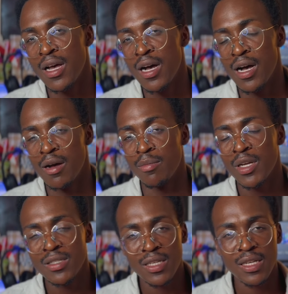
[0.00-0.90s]
Um,
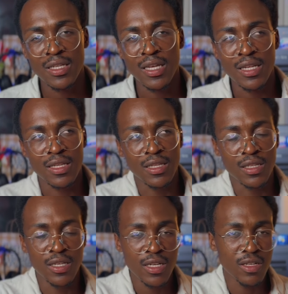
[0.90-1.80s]
because it, it
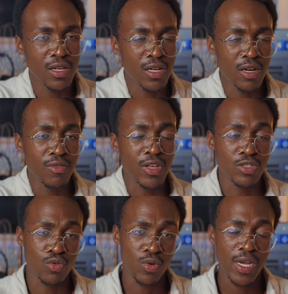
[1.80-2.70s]
did a lot of
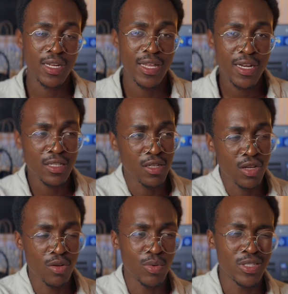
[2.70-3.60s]
things right, and it's a
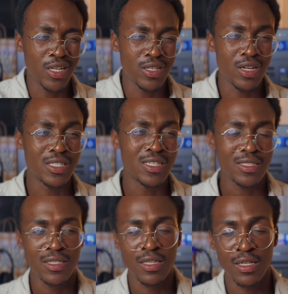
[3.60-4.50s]
good projector. It's
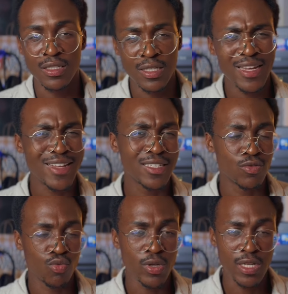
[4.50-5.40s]
just the design is
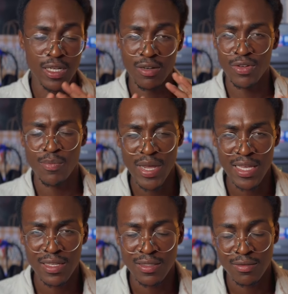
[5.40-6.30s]
really different, might
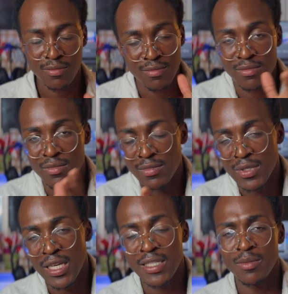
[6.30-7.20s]

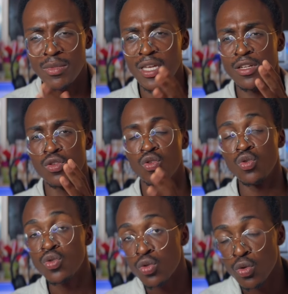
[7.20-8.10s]
take some getting
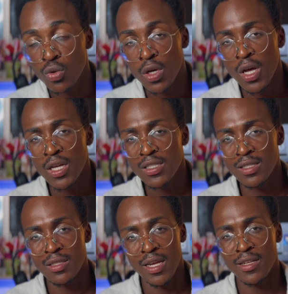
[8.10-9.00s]
used to,
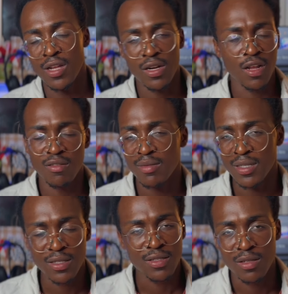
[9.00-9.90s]
since like not a lot of
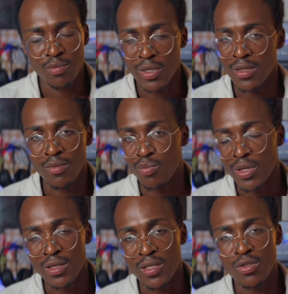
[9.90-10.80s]
projectors are
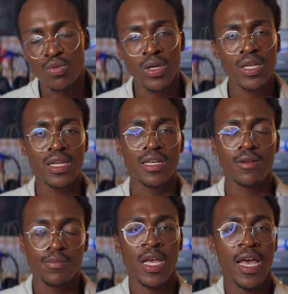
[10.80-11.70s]
built this way, like,
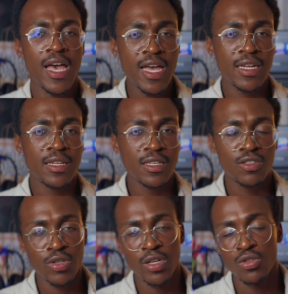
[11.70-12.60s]
and it does
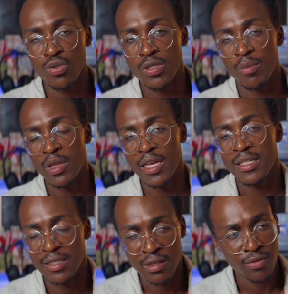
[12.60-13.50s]
try to do some
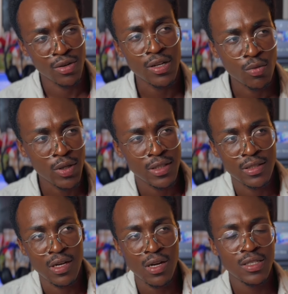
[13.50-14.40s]
things differently, which
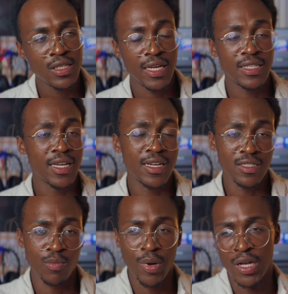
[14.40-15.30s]
honestly I take it as
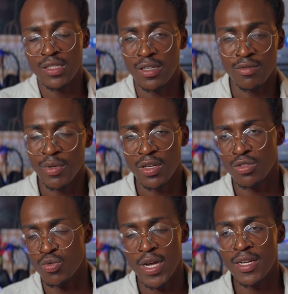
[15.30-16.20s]
a positive, because
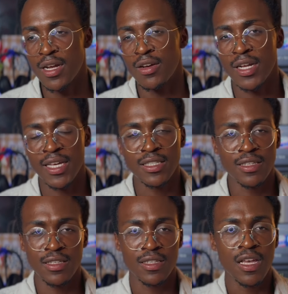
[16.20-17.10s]
right now like it's
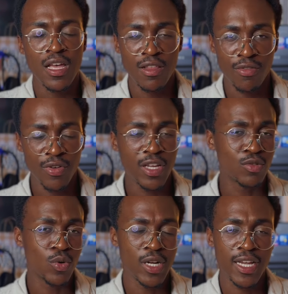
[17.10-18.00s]
in the phase
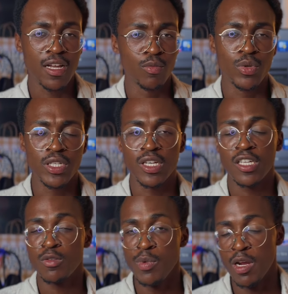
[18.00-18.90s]
where like companies are
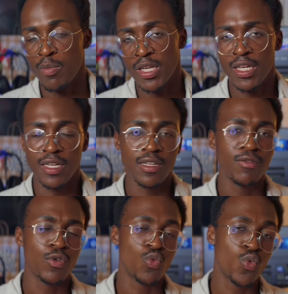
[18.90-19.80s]
experimenting
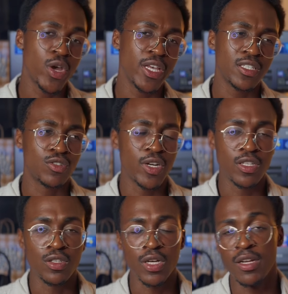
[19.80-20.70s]
different ways, trying
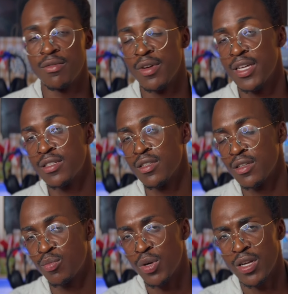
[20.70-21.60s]
to advance
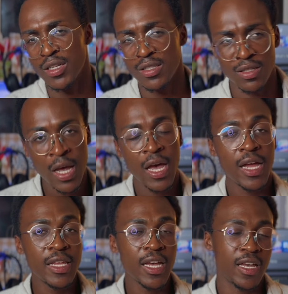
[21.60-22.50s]
their products, and,
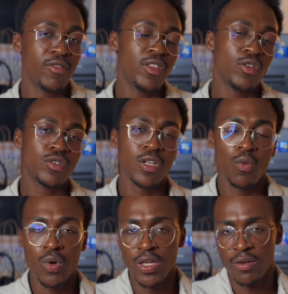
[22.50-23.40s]
and yeah, even though it's not
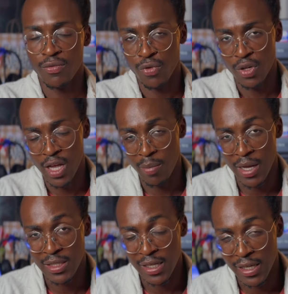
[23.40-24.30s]
working at full
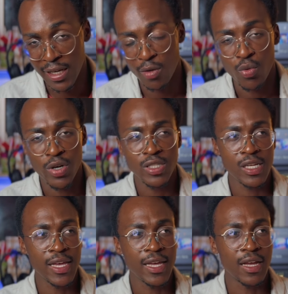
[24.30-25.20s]
capacity yet where it's
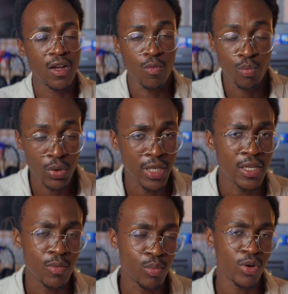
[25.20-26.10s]
like a
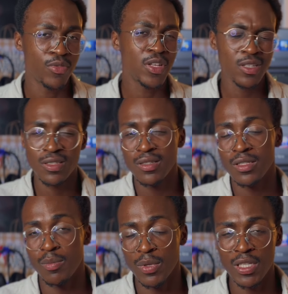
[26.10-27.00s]
completely perfect, there's, there's
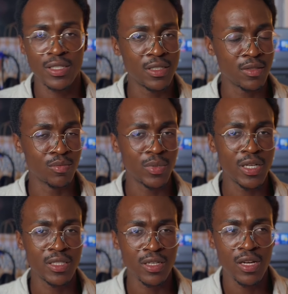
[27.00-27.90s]
some glitches and
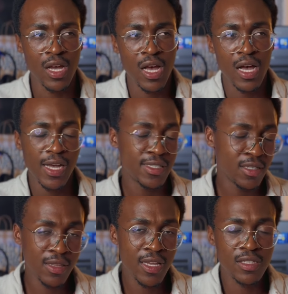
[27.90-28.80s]
bugs there, I still
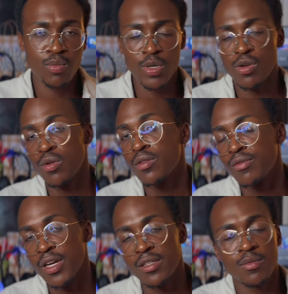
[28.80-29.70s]
think it's a pretty cool
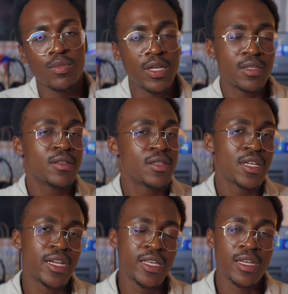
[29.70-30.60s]
device. But
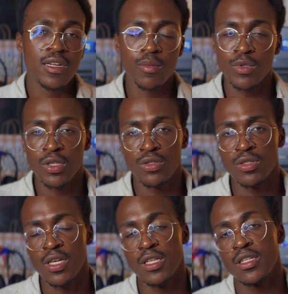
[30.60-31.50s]
then again, let me know what you
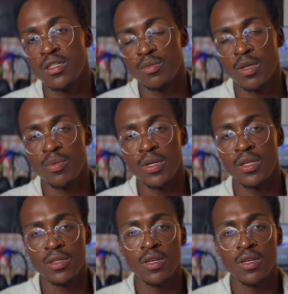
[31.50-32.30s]
think. That's just my opinion.